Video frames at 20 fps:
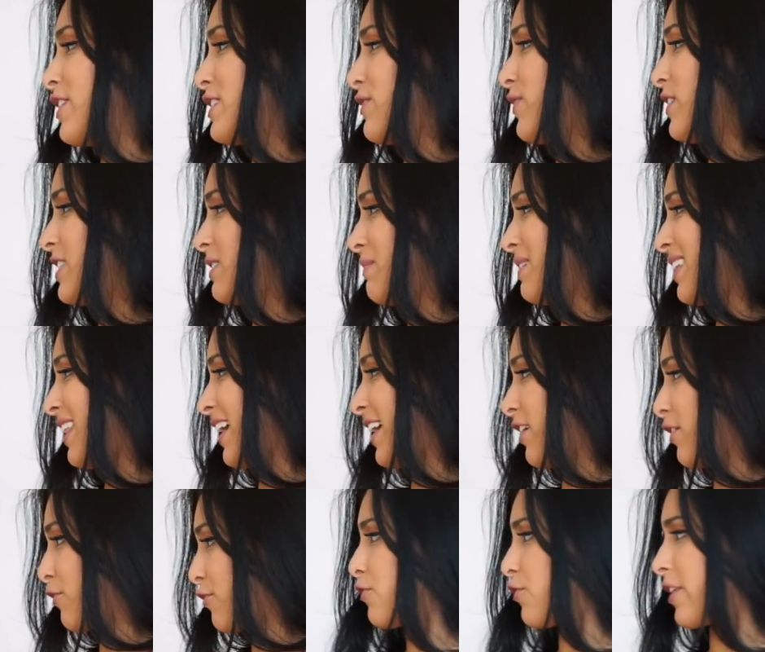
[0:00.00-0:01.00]
This fits me like
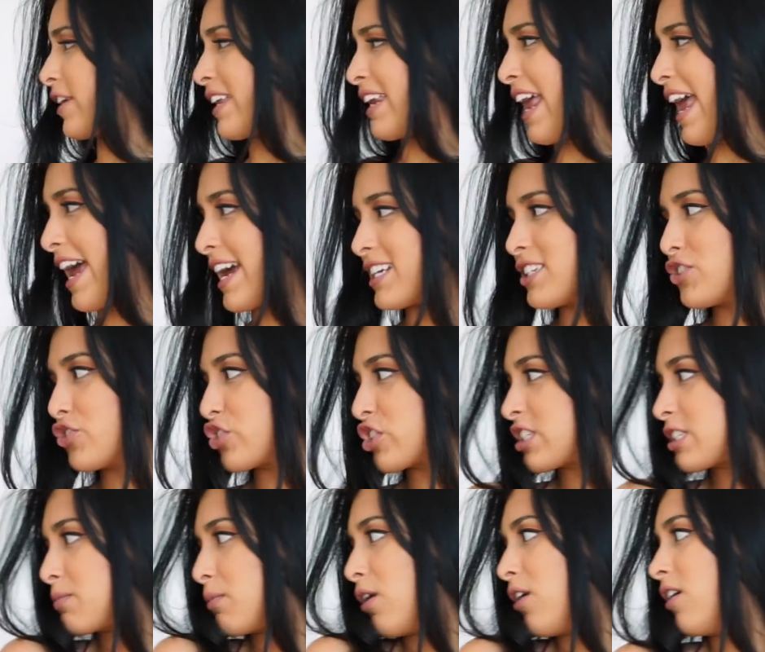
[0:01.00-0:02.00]
a freaking extra
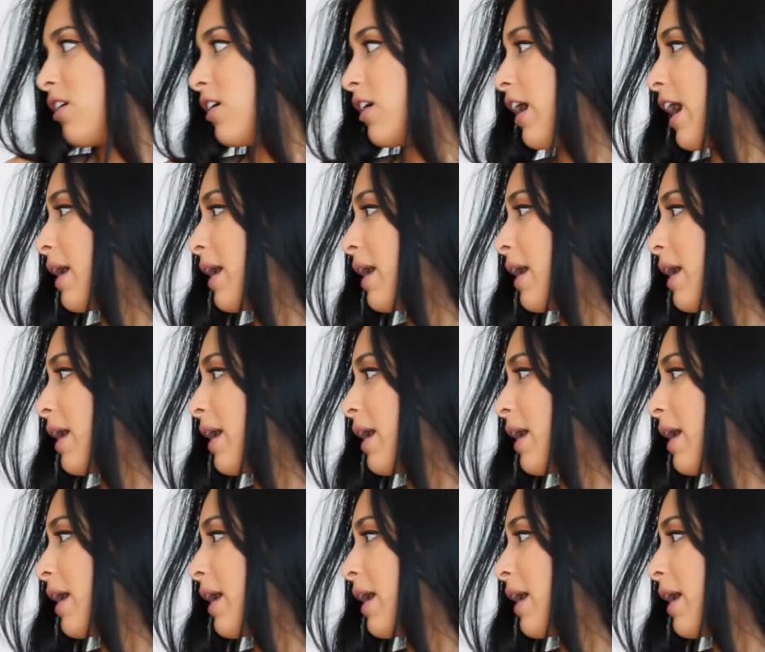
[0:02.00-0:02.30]
small.